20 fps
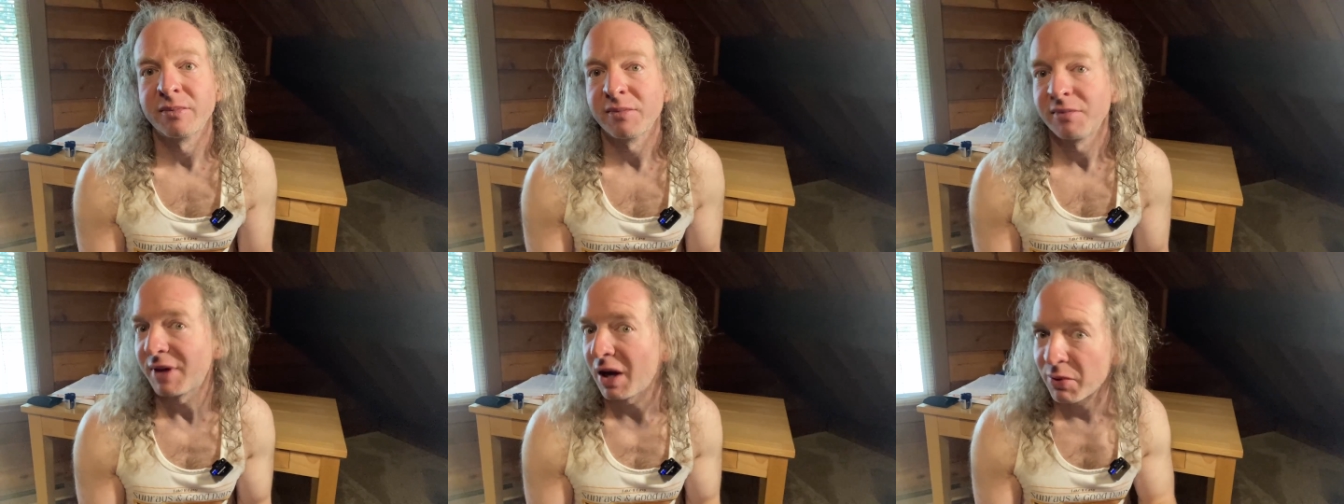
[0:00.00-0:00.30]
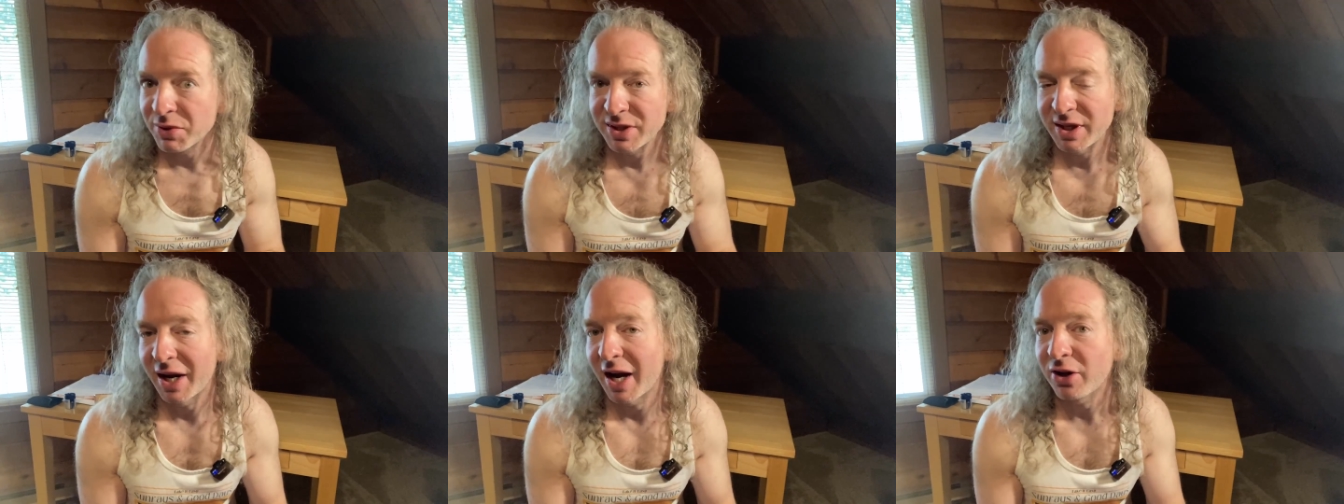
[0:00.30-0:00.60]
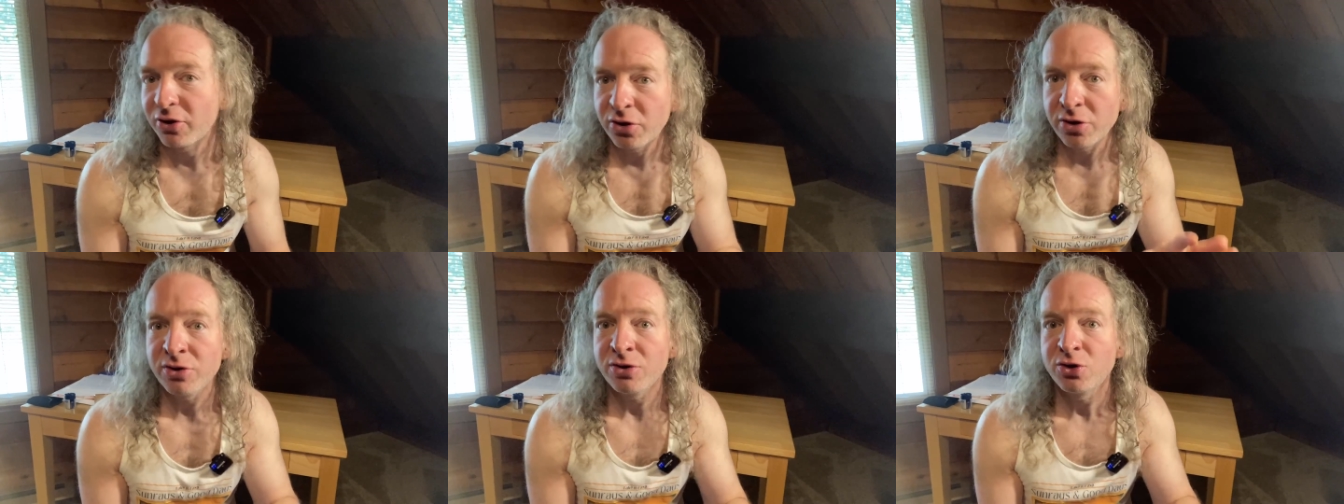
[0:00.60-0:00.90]
That was it. I
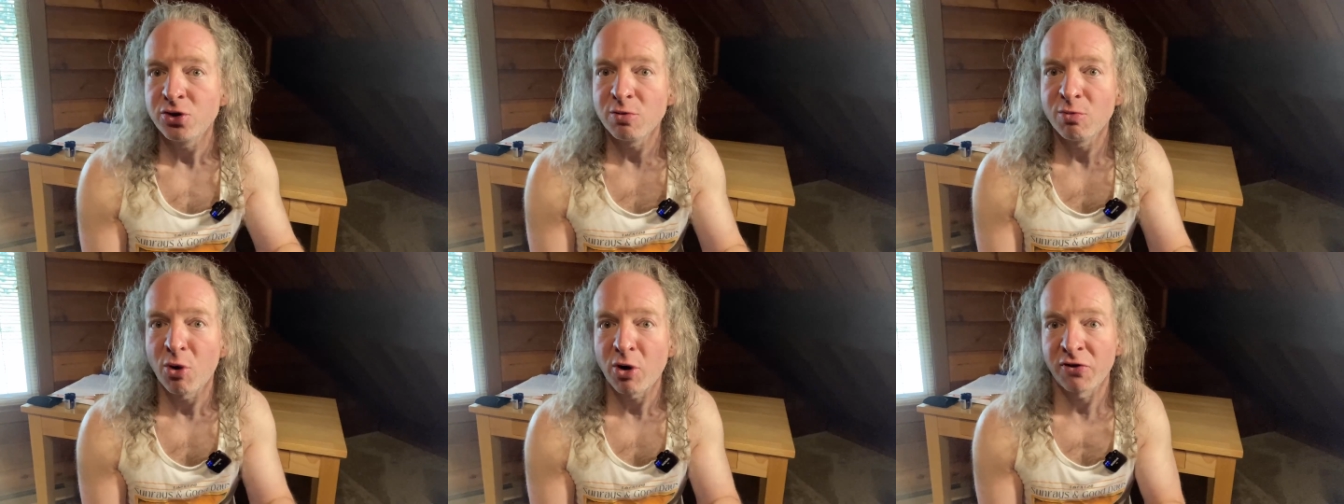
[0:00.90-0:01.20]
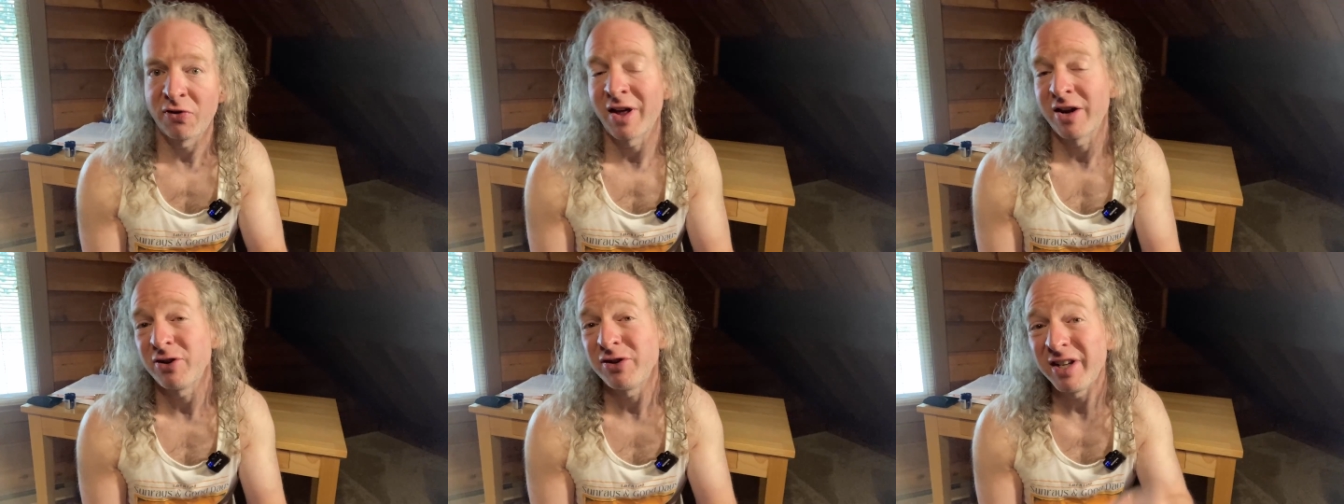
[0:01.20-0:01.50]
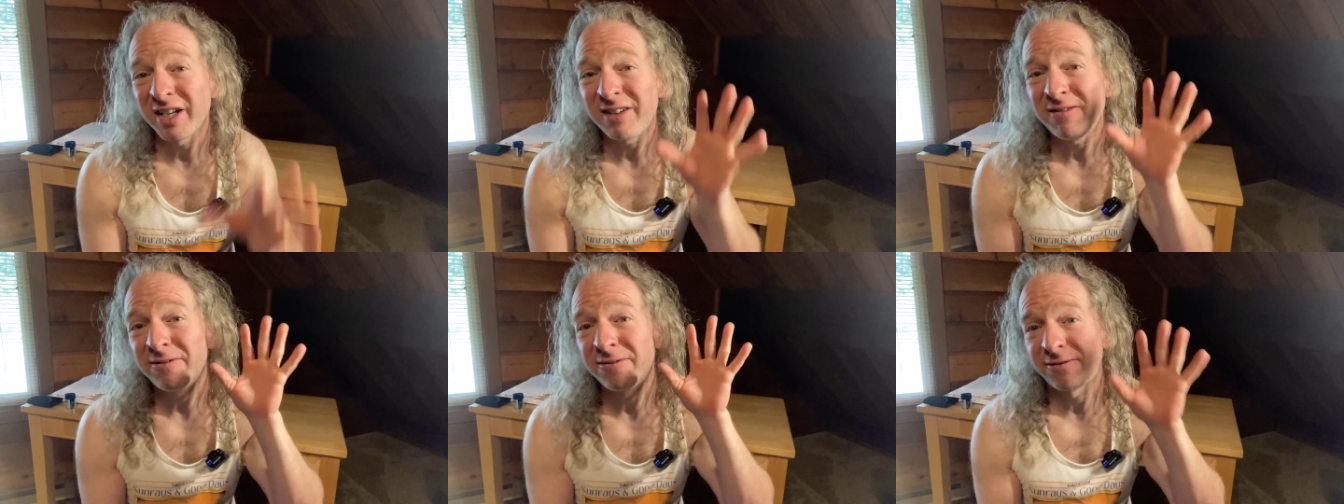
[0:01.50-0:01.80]
couldn't do more than that. You're
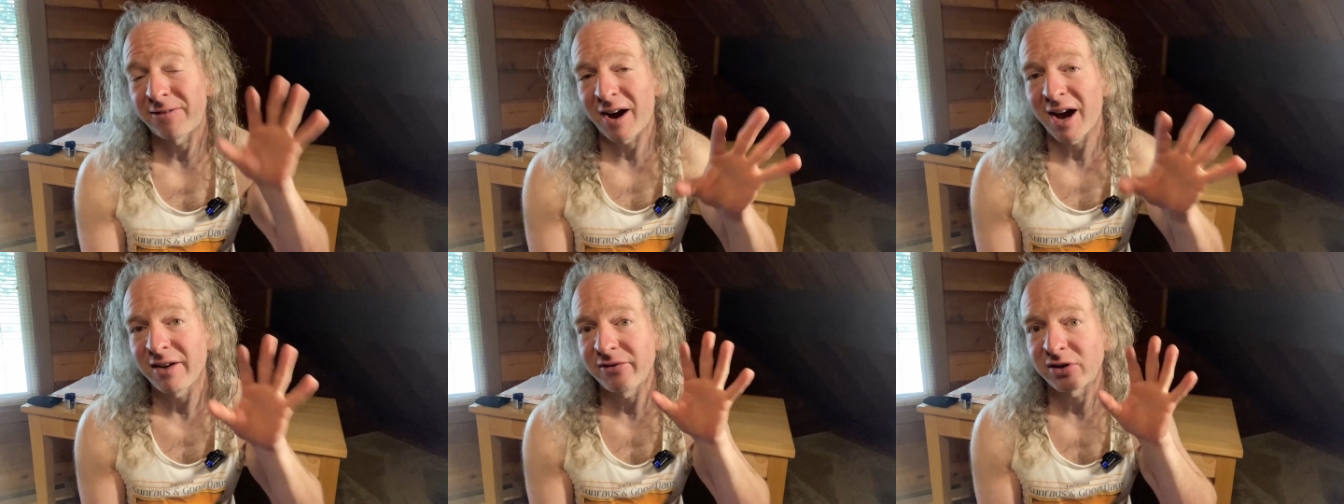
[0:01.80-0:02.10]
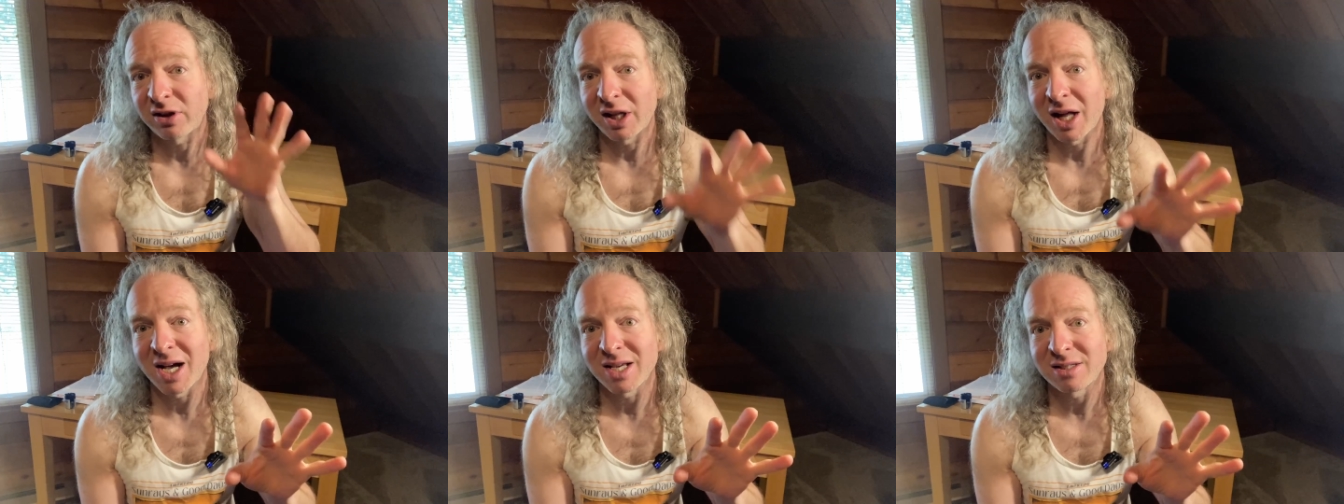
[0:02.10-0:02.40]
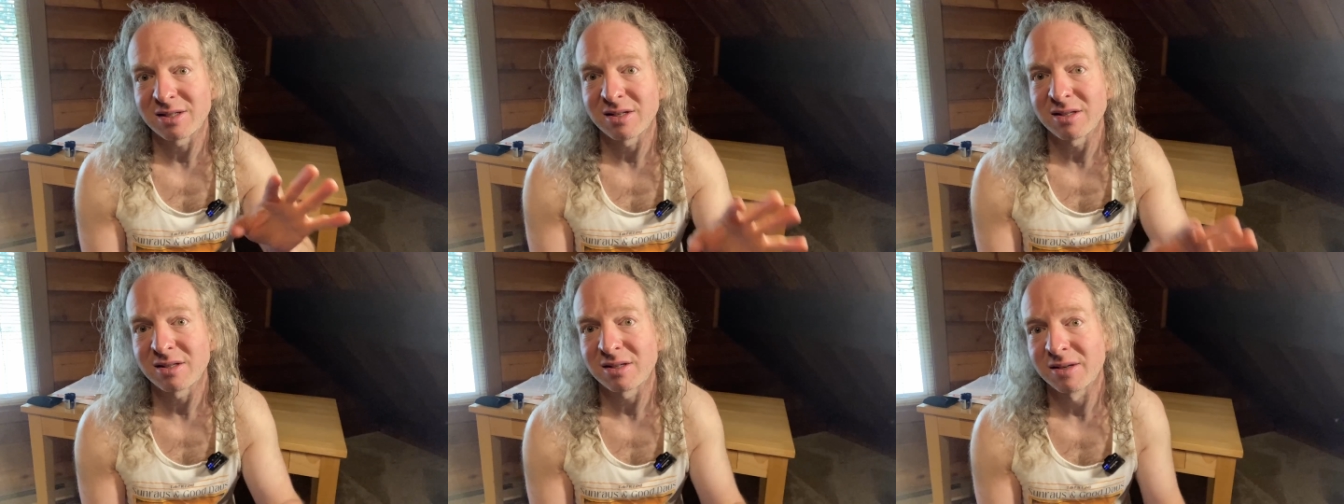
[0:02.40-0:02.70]
taking five
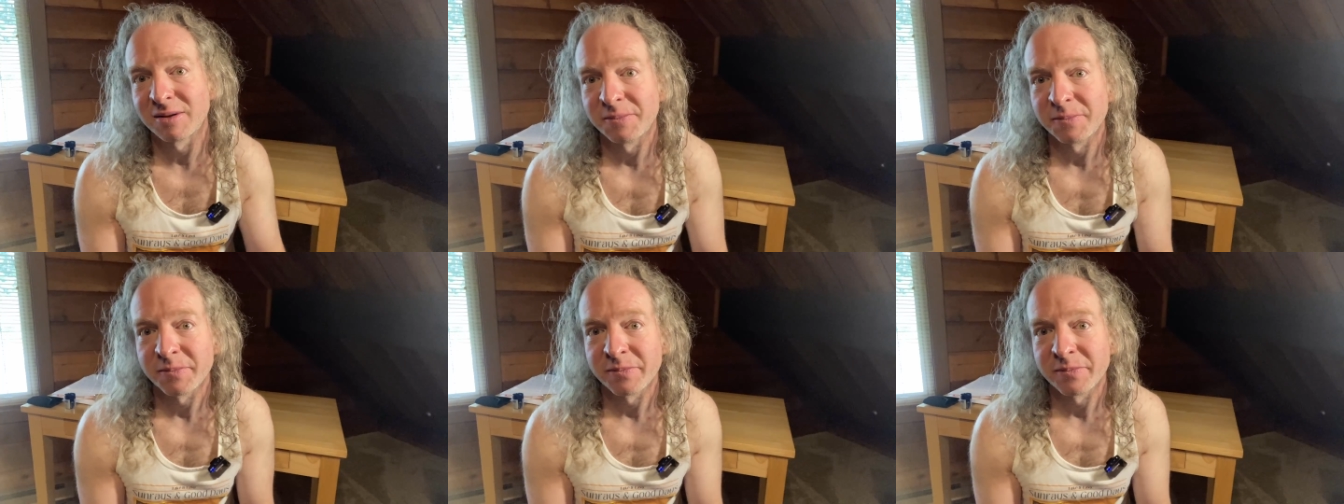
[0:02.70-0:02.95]
classes